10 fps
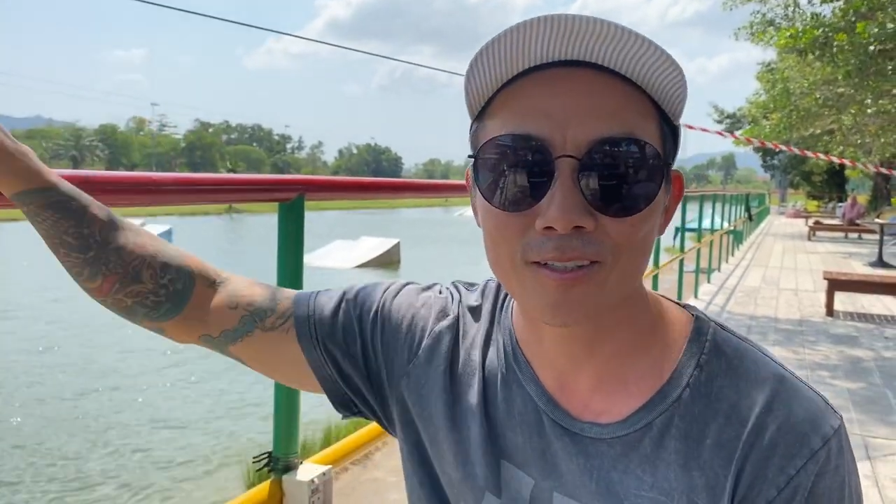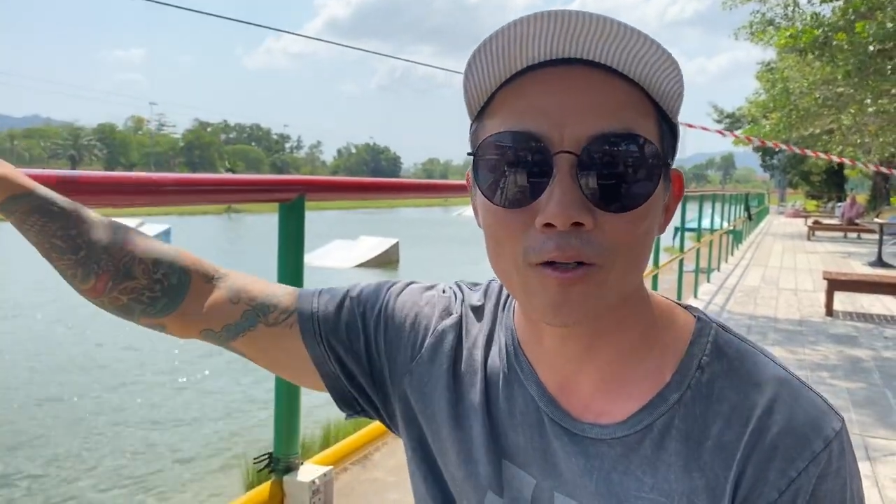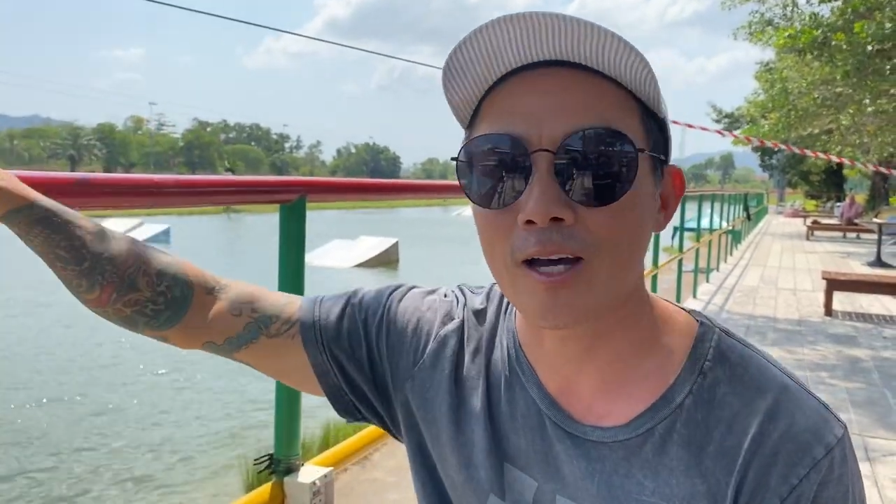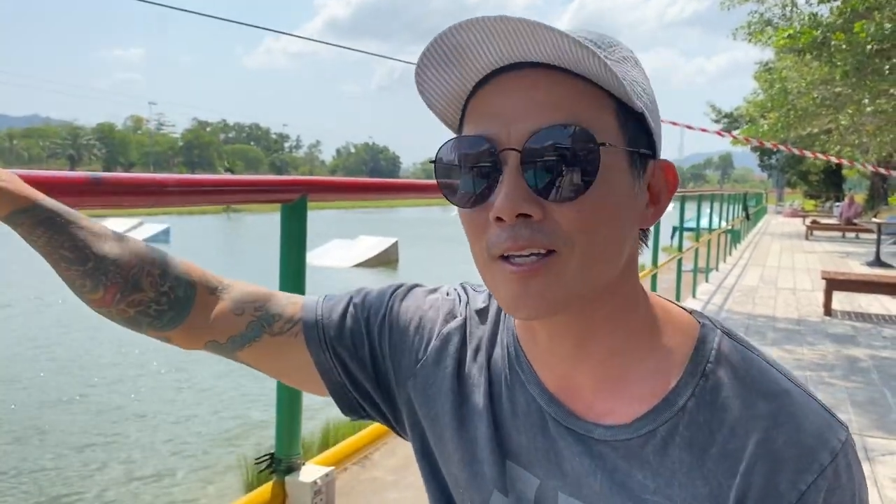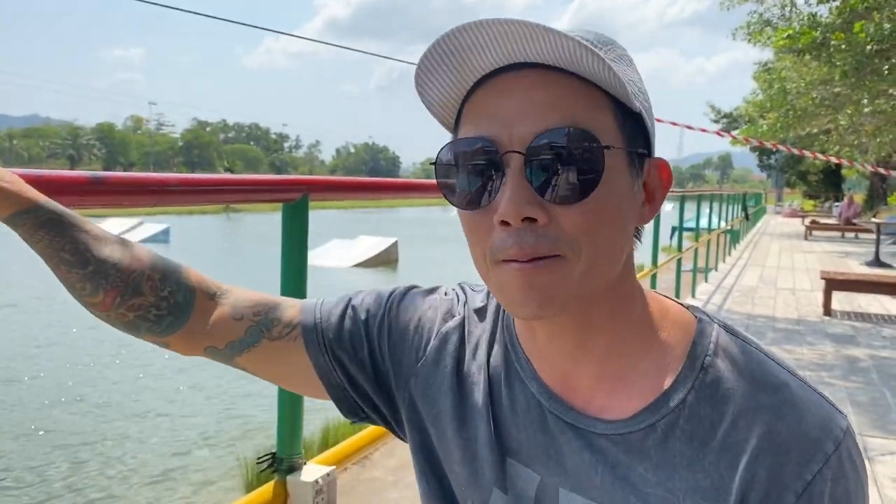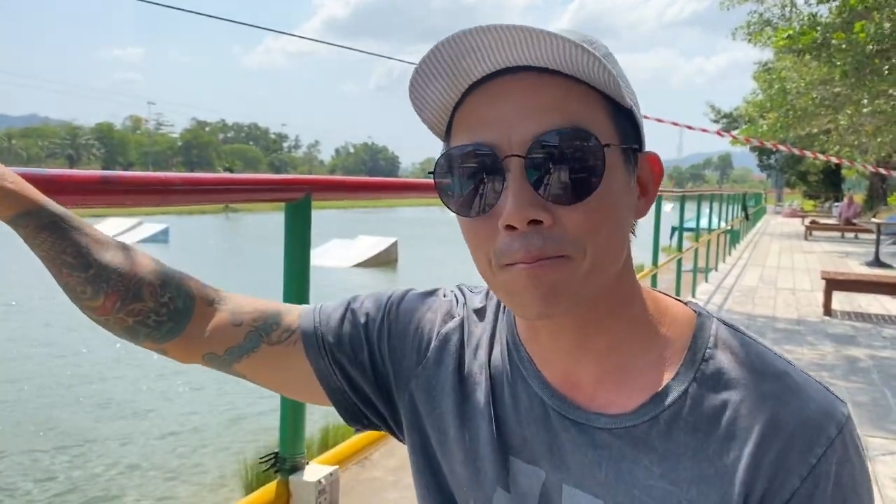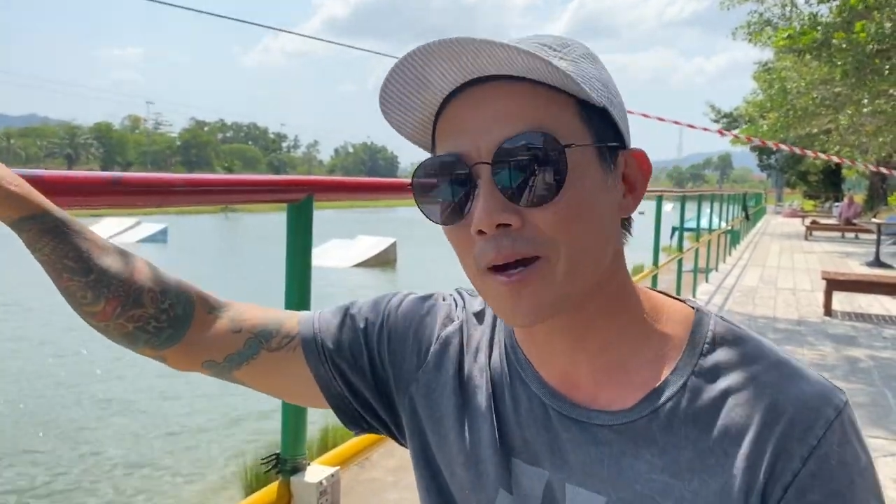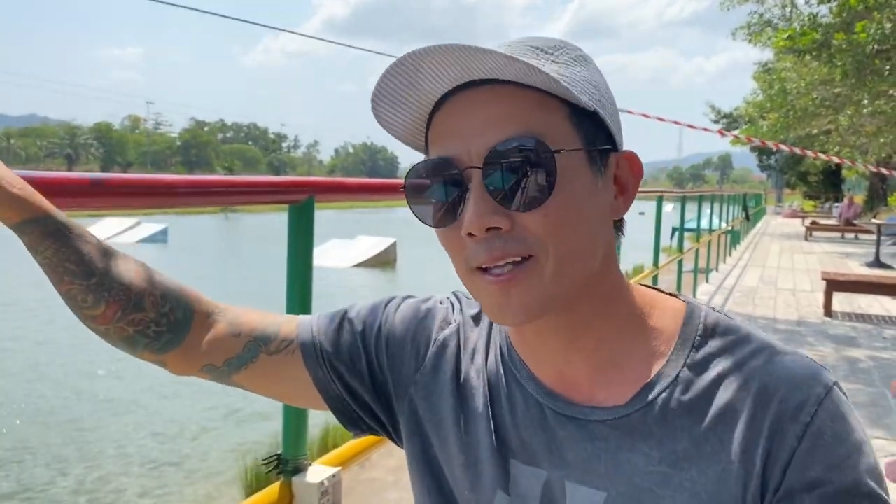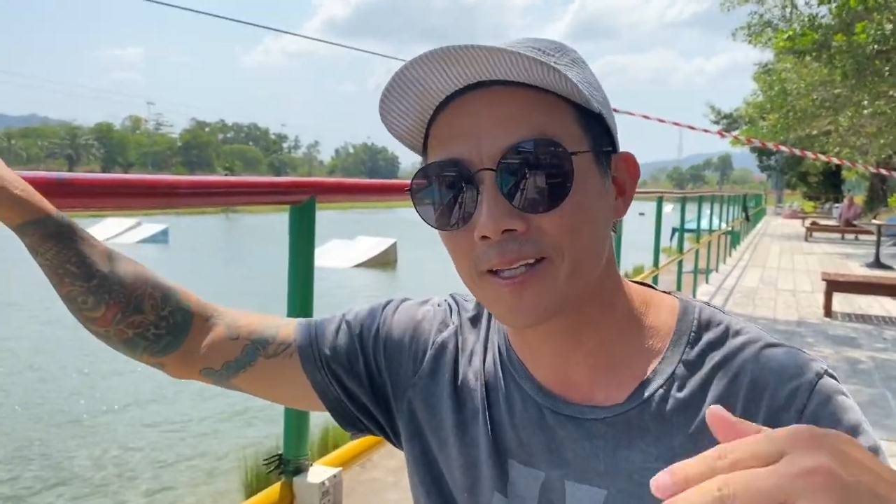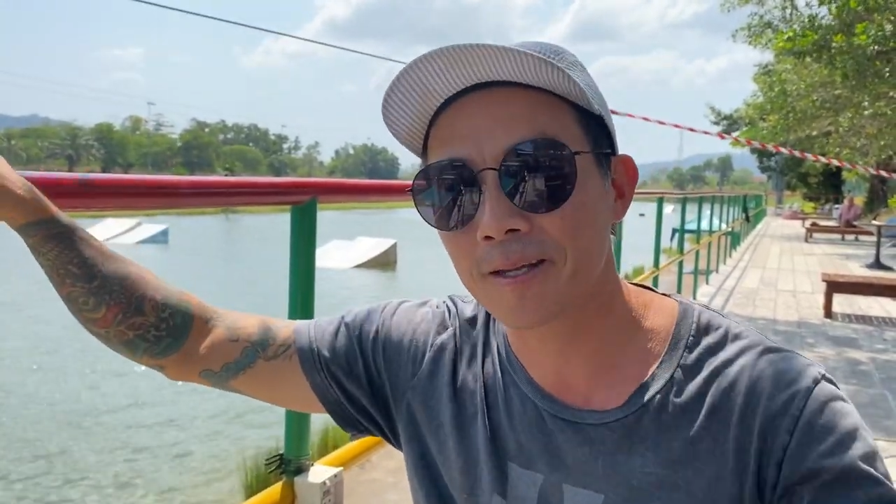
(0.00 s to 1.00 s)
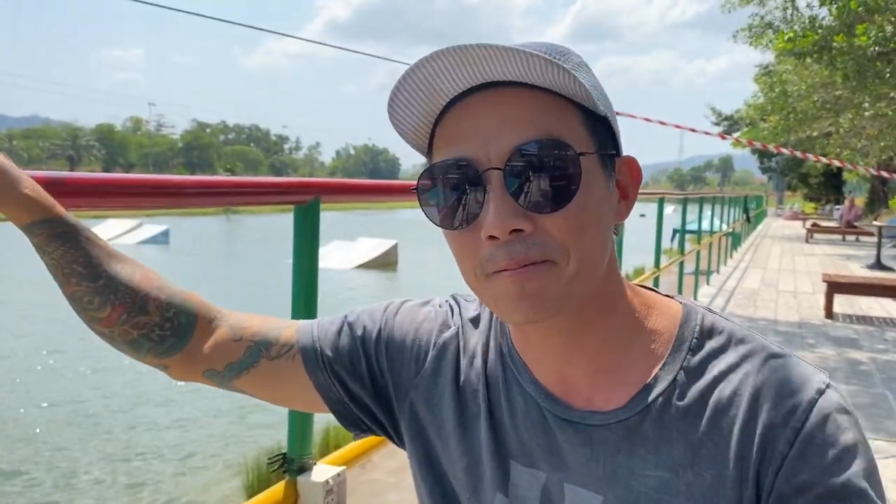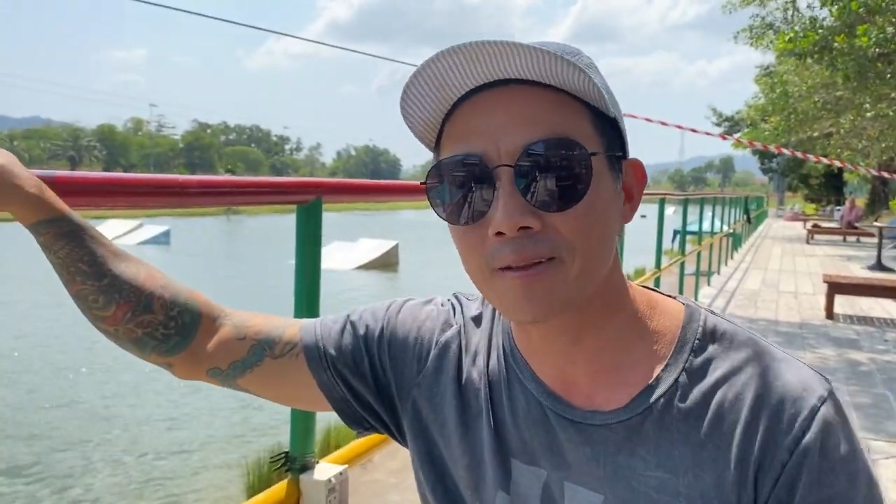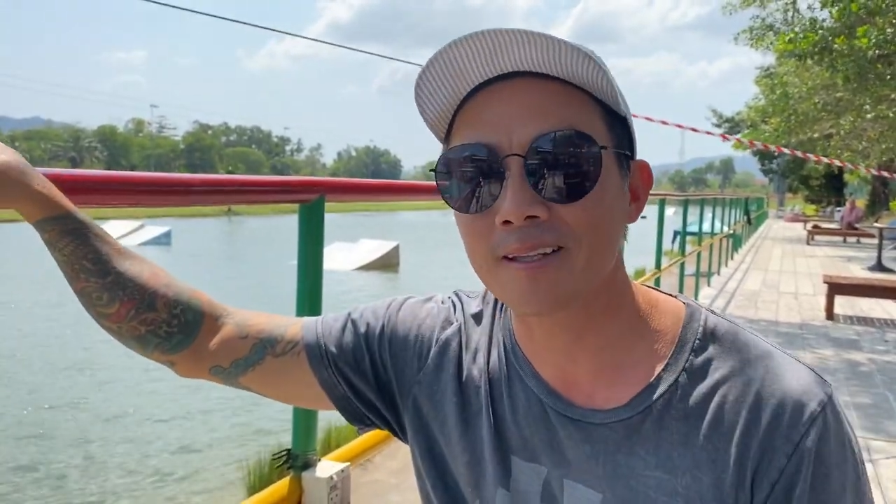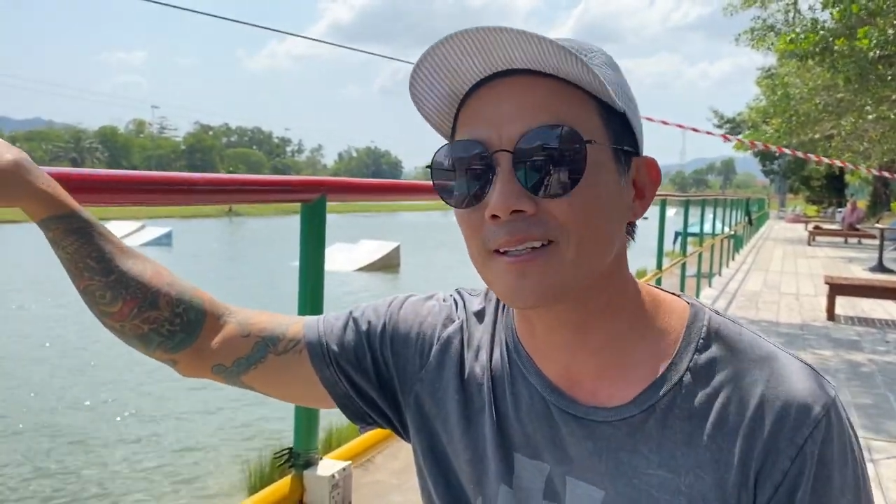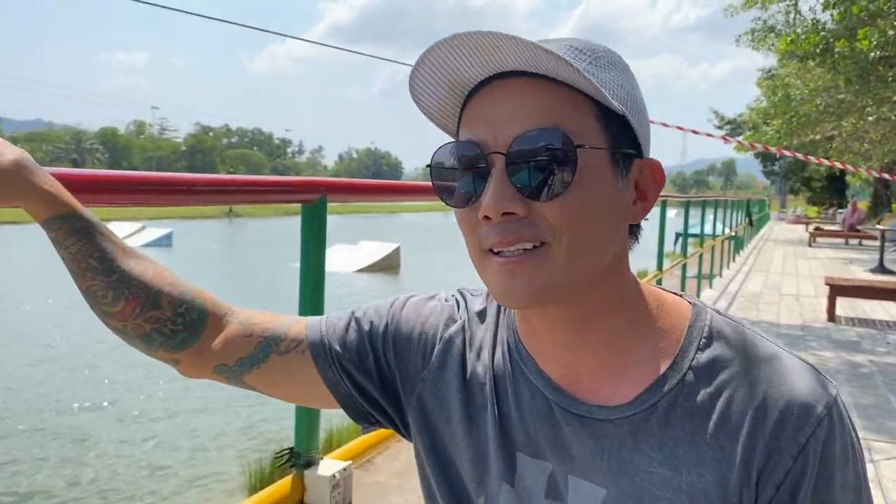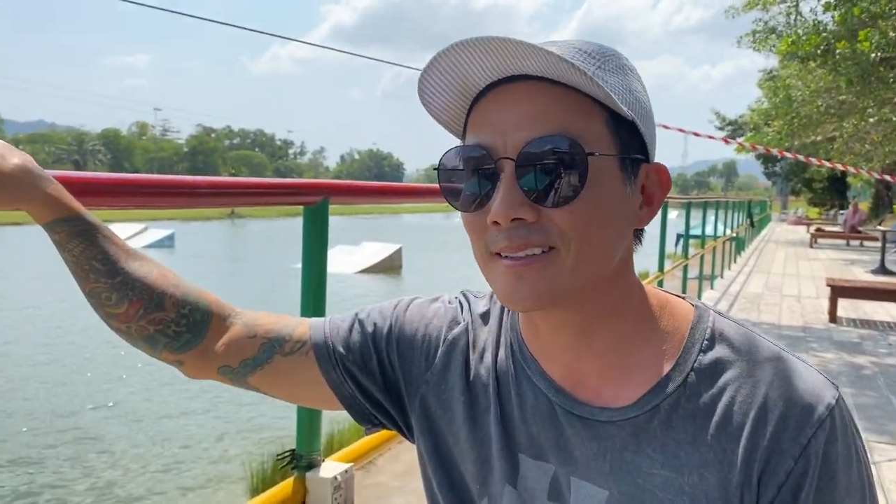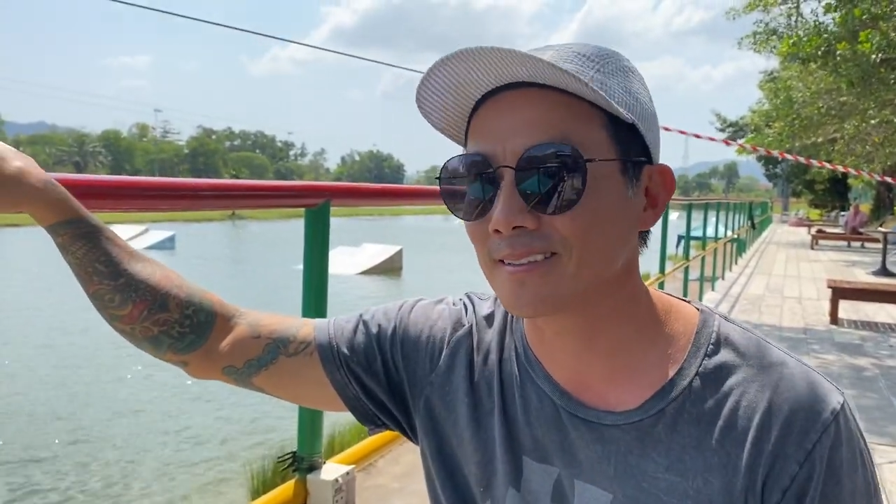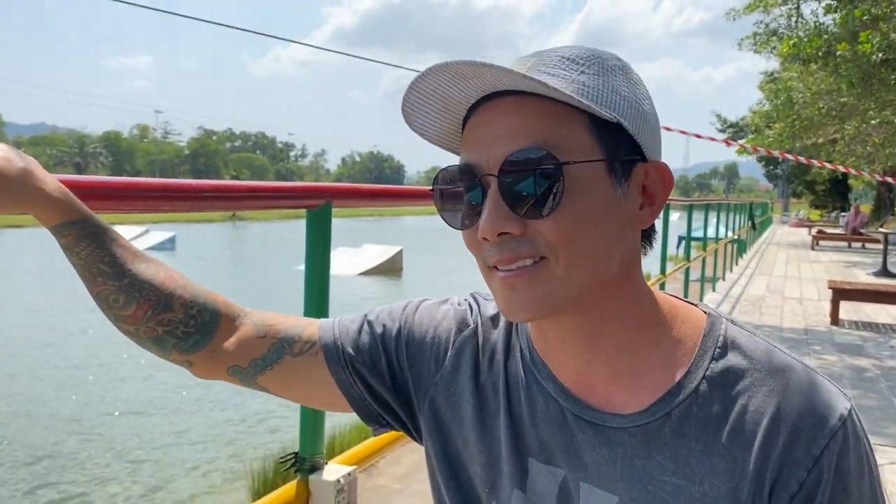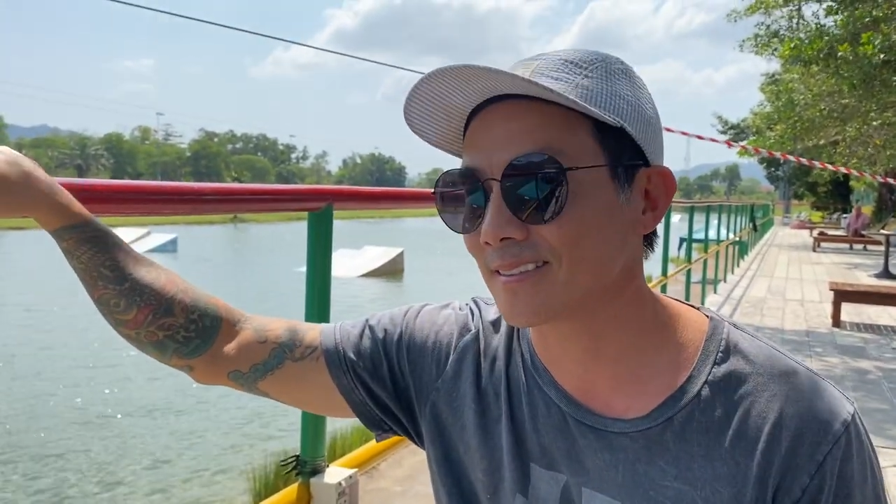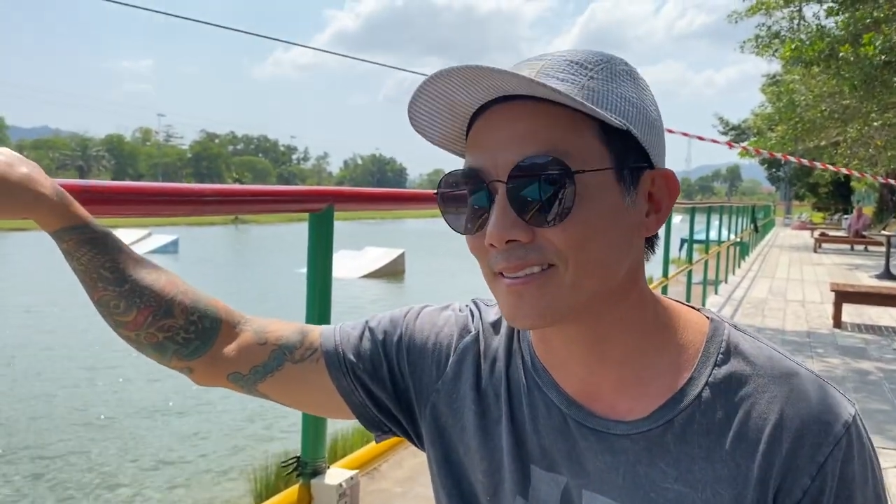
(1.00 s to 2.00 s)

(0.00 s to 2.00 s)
so I invite him and then